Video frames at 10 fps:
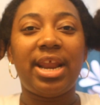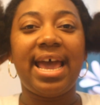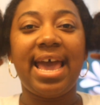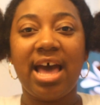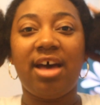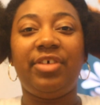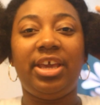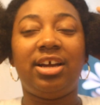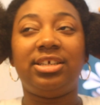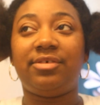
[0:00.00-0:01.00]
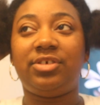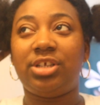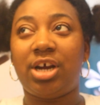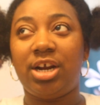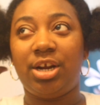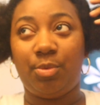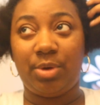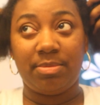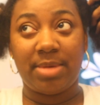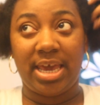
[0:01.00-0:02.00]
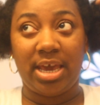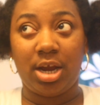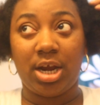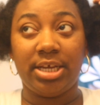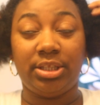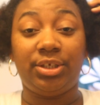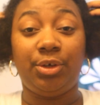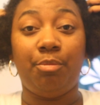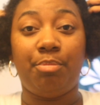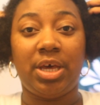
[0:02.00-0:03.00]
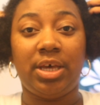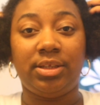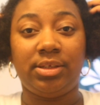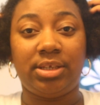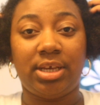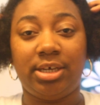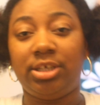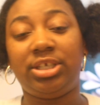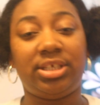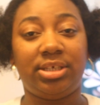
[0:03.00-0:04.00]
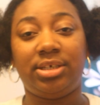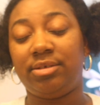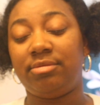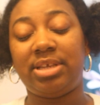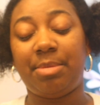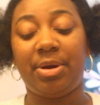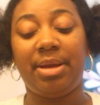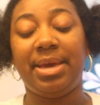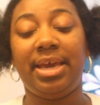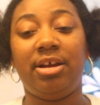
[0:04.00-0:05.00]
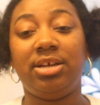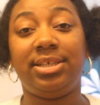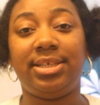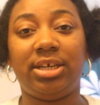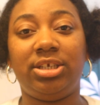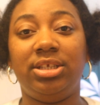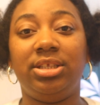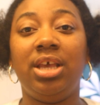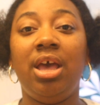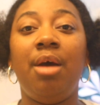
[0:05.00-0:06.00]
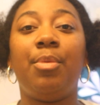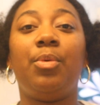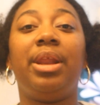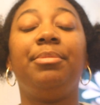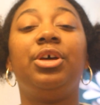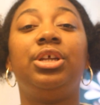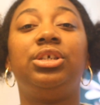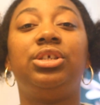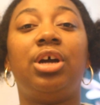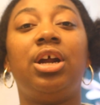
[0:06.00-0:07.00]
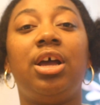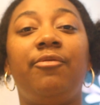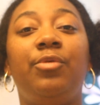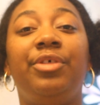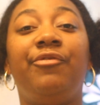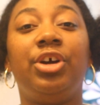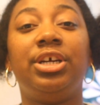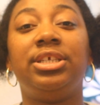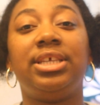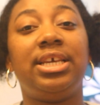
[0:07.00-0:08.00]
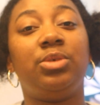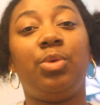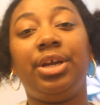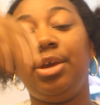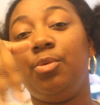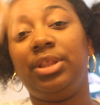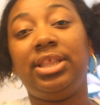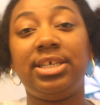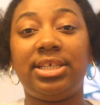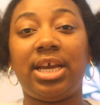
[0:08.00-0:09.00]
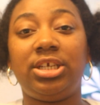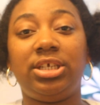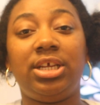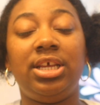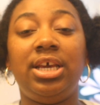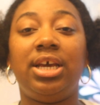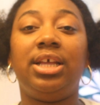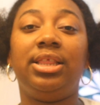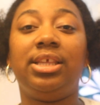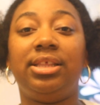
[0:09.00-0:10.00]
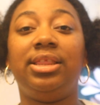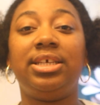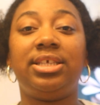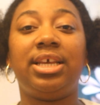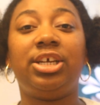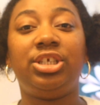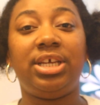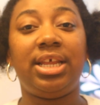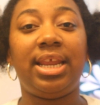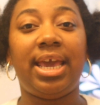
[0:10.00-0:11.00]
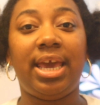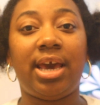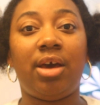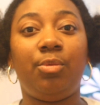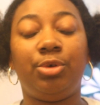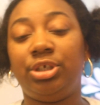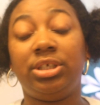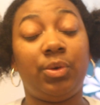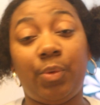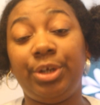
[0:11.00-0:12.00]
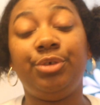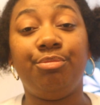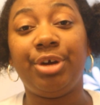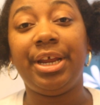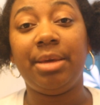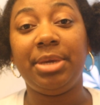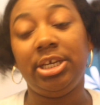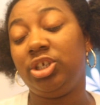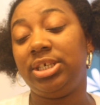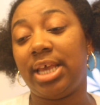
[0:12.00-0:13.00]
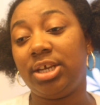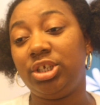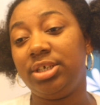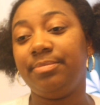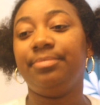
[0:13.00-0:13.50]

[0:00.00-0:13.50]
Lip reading: I have here is I've started with my hair in two buns just to separate my hair into sections. But what I'm going to start off with first is working with this section and then this section, and we're just going to braid up each section.